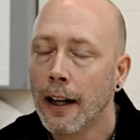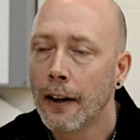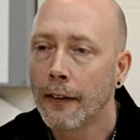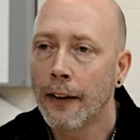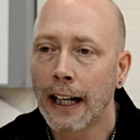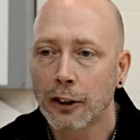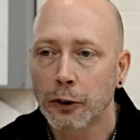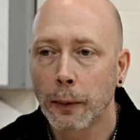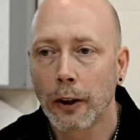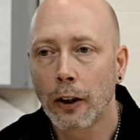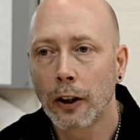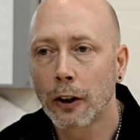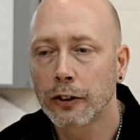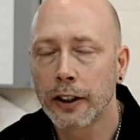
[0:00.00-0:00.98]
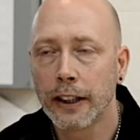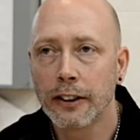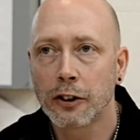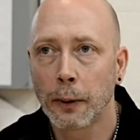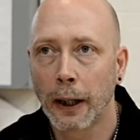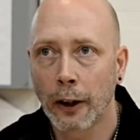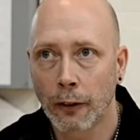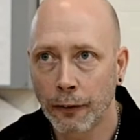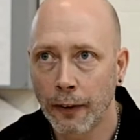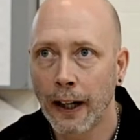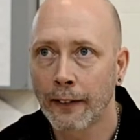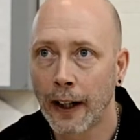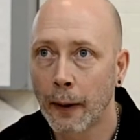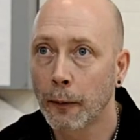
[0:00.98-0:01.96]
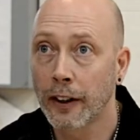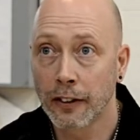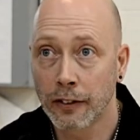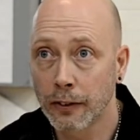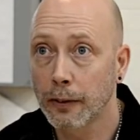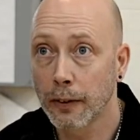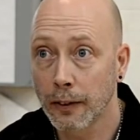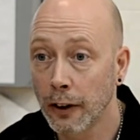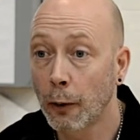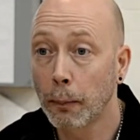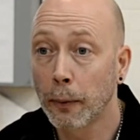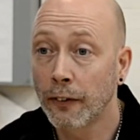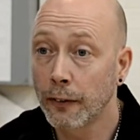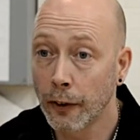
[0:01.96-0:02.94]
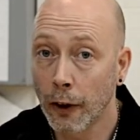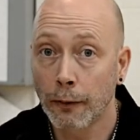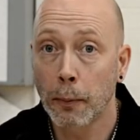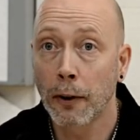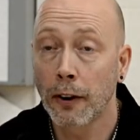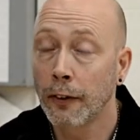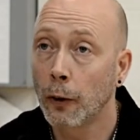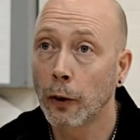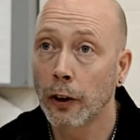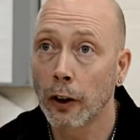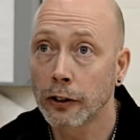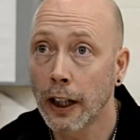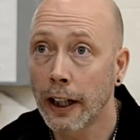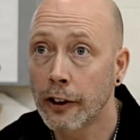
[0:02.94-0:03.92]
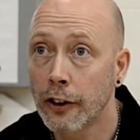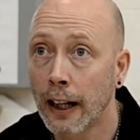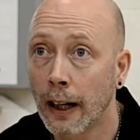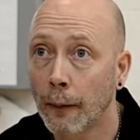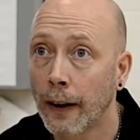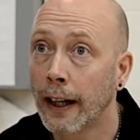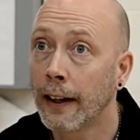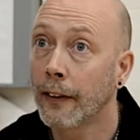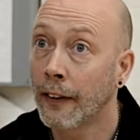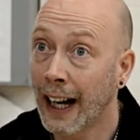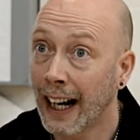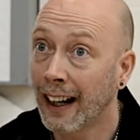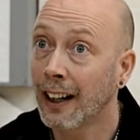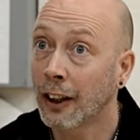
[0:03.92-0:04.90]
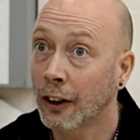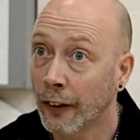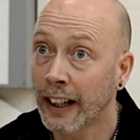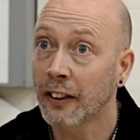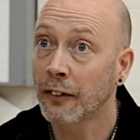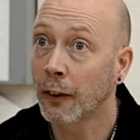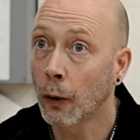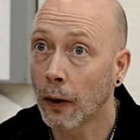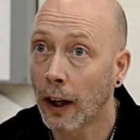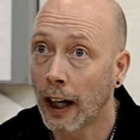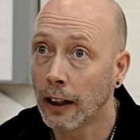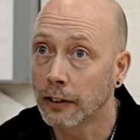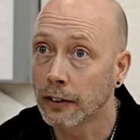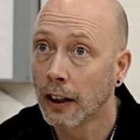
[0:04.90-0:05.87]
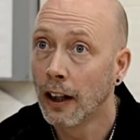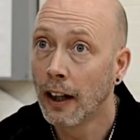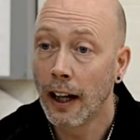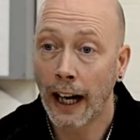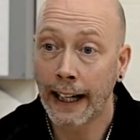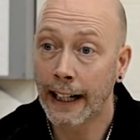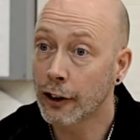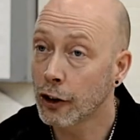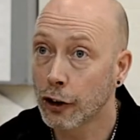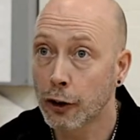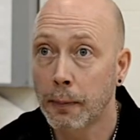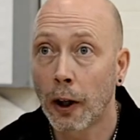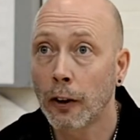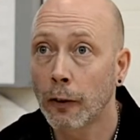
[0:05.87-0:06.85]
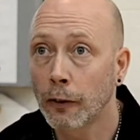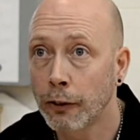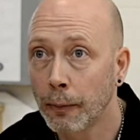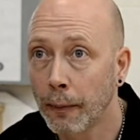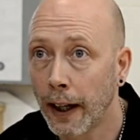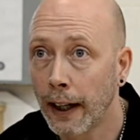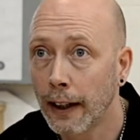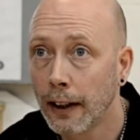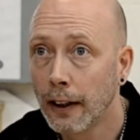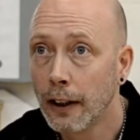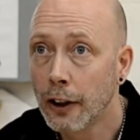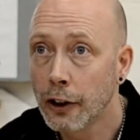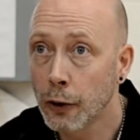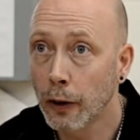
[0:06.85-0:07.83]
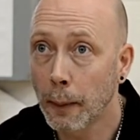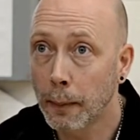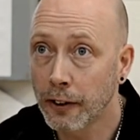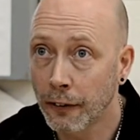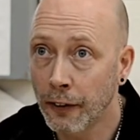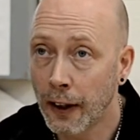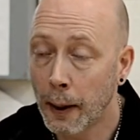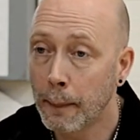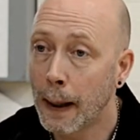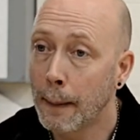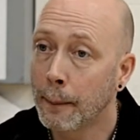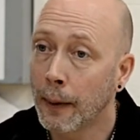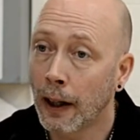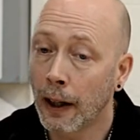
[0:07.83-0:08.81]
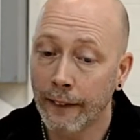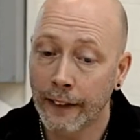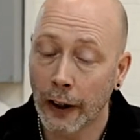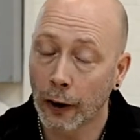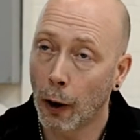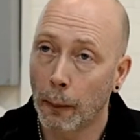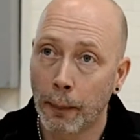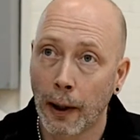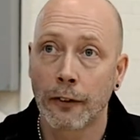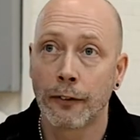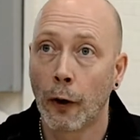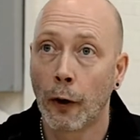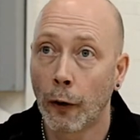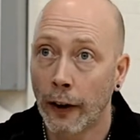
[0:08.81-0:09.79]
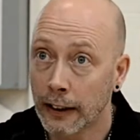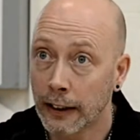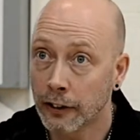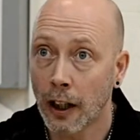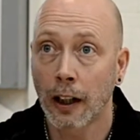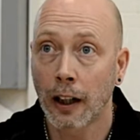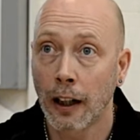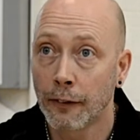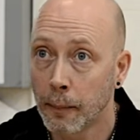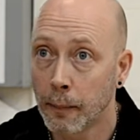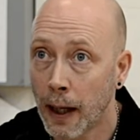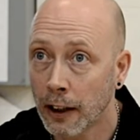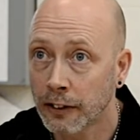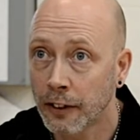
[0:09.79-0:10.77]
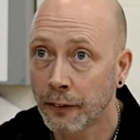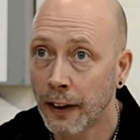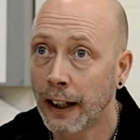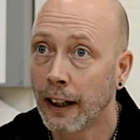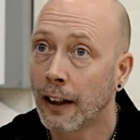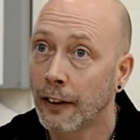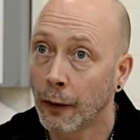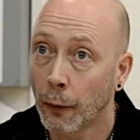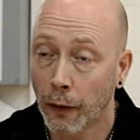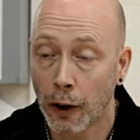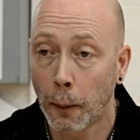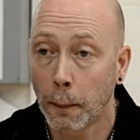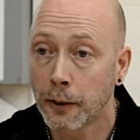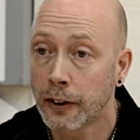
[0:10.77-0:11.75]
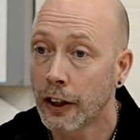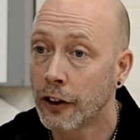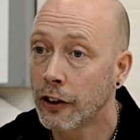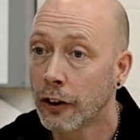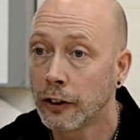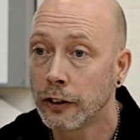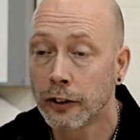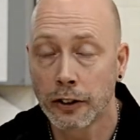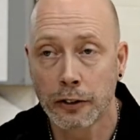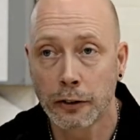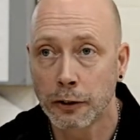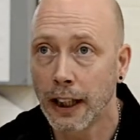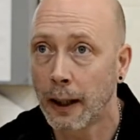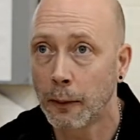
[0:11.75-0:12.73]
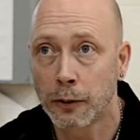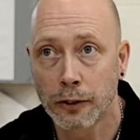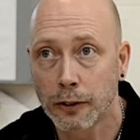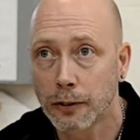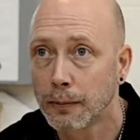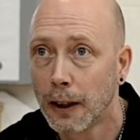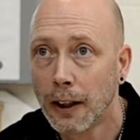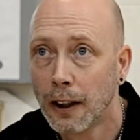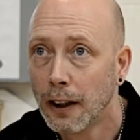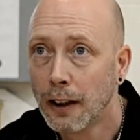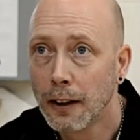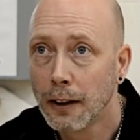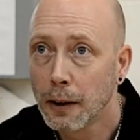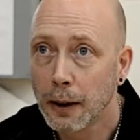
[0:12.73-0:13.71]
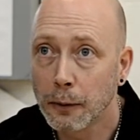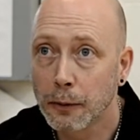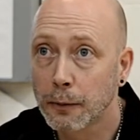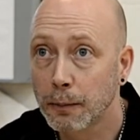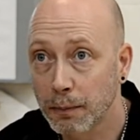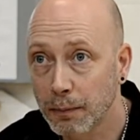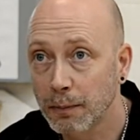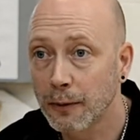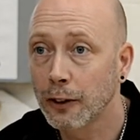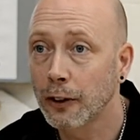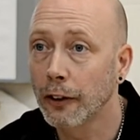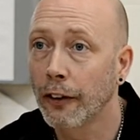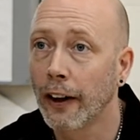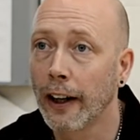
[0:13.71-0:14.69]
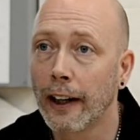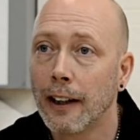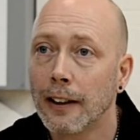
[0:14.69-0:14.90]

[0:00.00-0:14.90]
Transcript: That's when I looked into it and I found there was this not-for-profit organisation out there that credits floor layers, and it just spiralled from there. Joined up as a fitter member and then I got a bug for it, started going for master fitter and all the competitions and skips. Good thing.